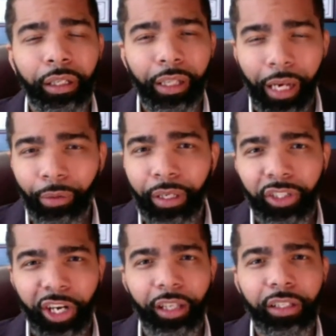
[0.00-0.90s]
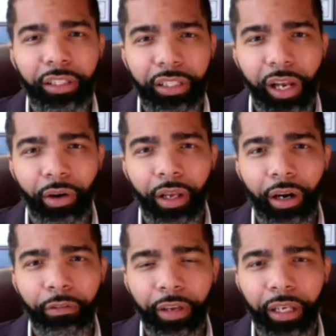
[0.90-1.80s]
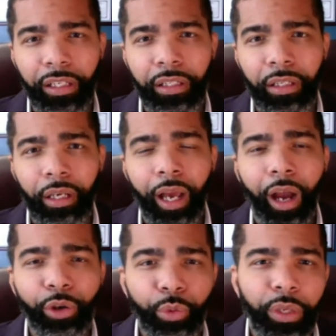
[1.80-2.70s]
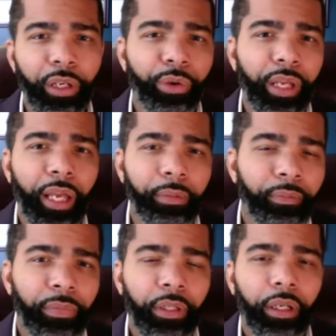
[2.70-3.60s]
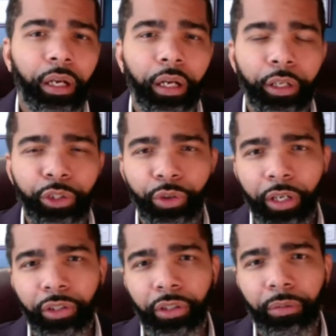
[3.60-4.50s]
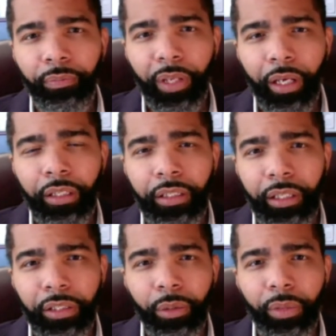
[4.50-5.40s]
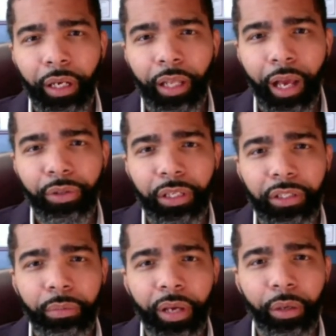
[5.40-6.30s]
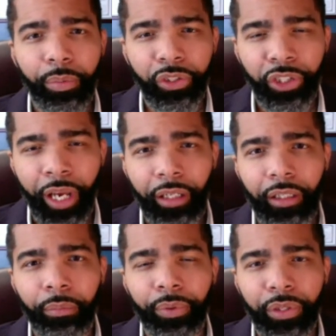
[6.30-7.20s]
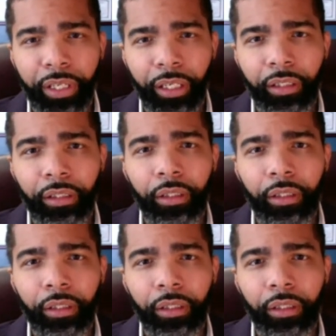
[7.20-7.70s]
glaring challenges that are in our face? How do we create a structure and a system that allows us to better project and predict